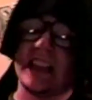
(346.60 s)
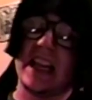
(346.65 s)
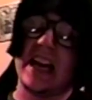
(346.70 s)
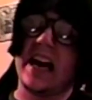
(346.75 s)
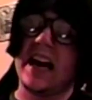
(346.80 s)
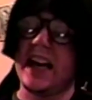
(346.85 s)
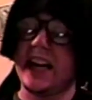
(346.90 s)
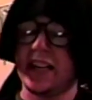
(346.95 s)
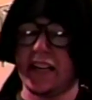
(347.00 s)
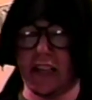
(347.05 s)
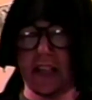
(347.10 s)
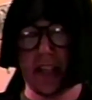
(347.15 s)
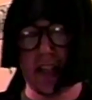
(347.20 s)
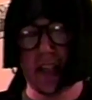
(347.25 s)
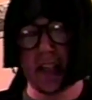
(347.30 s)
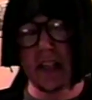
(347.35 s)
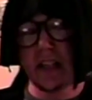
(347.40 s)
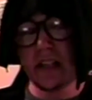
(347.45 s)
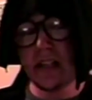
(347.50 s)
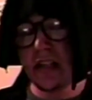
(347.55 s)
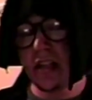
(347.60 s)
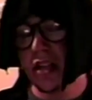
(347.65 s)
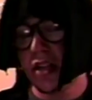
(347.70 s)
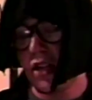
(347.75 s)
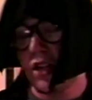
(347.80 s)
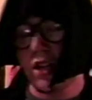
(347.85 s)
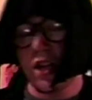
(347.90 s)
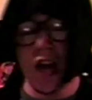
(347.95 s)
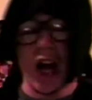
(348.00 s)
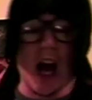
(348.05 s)
like
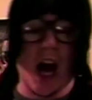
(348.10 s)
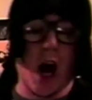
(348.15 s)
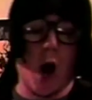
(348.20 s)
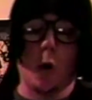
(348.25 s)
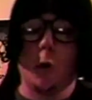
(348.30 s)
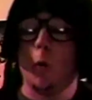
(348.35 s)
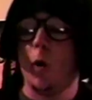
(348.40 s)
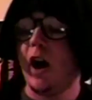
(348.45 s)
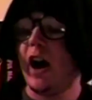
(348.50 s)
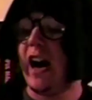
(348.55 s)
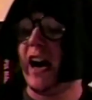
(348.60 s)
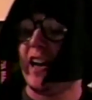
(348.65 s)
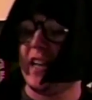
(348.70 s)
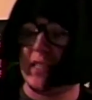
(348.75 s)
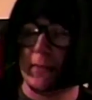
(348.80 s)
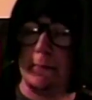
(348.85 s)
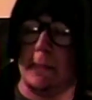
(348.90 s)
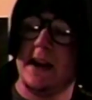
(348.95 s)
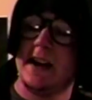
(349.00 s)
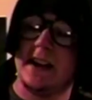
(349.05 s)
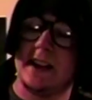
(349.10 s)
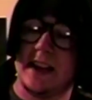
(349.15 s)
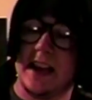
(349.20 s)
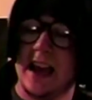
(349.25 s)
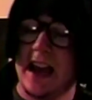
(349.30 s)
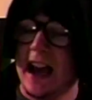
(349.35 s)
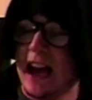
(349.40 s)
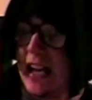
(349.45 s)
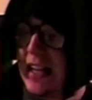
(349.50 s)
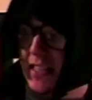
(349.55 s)
a wise man
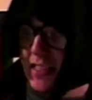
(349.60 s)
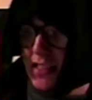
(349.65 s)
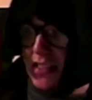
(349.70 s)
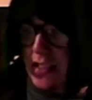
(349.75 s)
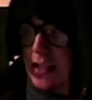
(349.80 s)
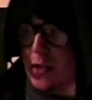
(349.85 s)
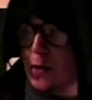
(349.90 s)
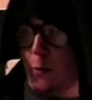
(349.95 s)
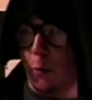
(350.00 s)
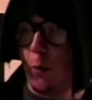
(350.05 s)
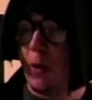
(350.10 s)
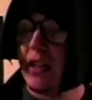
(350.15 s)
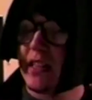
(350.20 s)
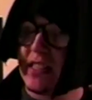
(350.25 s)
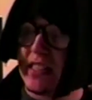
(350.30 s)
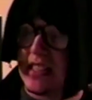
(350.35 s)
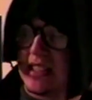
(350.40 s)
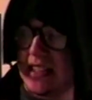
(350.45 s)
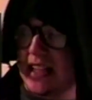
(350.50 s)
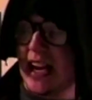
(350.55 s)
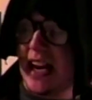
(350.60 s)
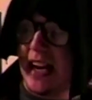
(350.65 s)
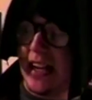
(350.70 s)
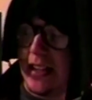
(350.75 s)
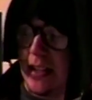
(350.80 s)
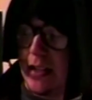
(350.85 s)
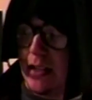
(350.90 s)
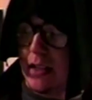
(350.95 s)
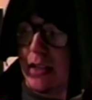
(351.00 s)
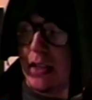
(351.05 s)
has once
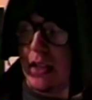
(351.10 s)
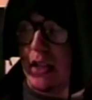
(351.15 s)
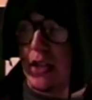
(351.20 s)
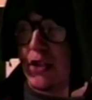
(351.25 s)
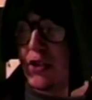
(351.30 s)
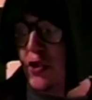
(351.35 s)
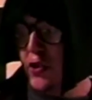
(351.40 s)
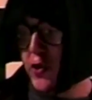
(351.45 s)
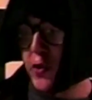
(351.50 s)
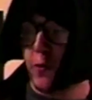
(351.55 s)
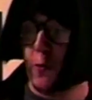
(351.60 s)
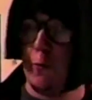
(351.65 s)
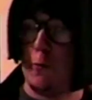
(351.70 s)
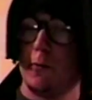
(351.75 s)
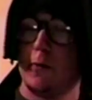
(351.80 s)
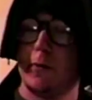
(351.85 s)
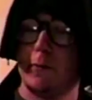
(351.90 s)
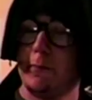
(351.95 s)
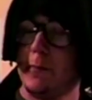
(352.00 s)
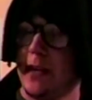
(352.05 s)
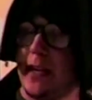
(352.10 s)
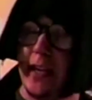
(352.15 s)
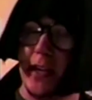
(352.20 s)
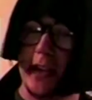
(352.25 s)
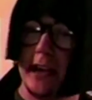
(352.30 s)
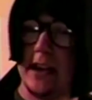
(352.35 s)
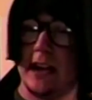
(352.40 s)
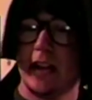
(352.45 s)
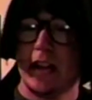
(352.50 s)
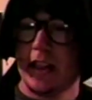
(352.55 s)
said to
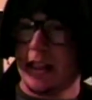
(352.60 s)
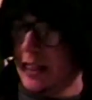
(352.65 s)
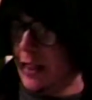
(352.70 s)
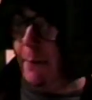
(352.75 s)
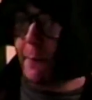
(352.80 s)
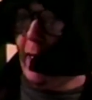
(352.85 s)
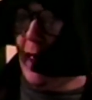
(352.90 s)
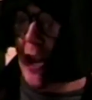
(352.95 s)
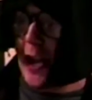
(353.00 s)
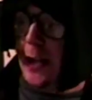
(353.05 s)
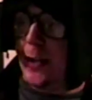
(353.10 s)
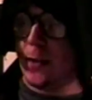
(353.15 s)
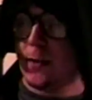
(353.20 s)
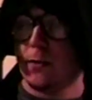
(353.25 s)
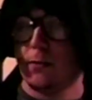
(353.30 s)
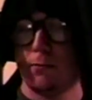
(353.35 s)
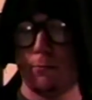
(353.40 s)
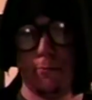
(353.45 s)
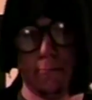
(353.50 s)
me, the man,